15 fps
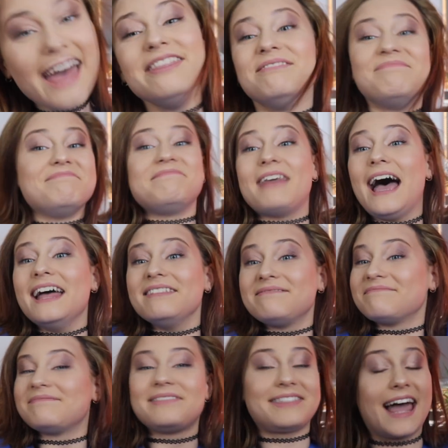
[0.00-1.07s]
all
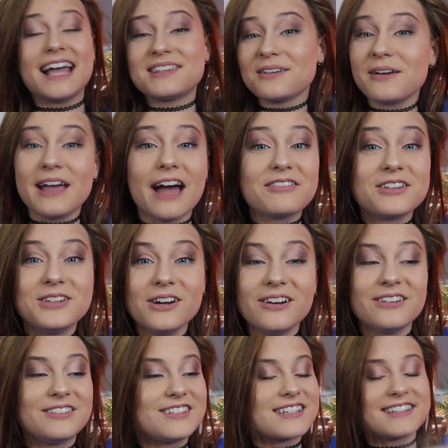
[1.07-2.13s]
you have to
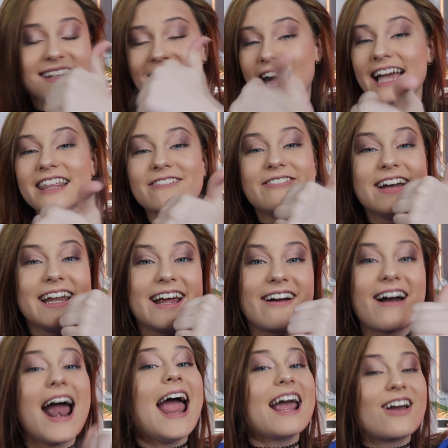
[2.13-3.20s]
do. Just like the video
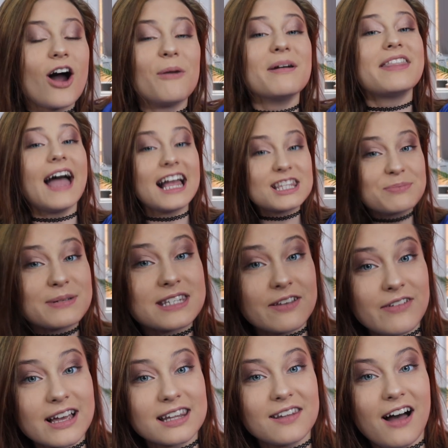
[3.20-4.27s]
and comment that
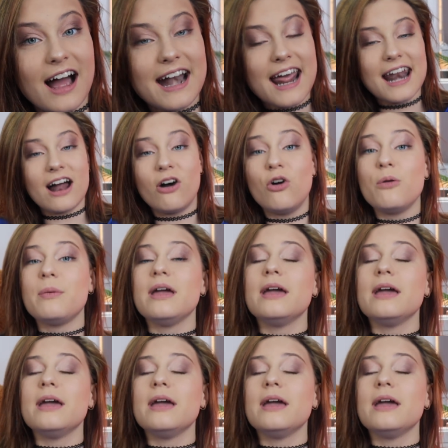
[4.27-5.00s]
specific line, and I will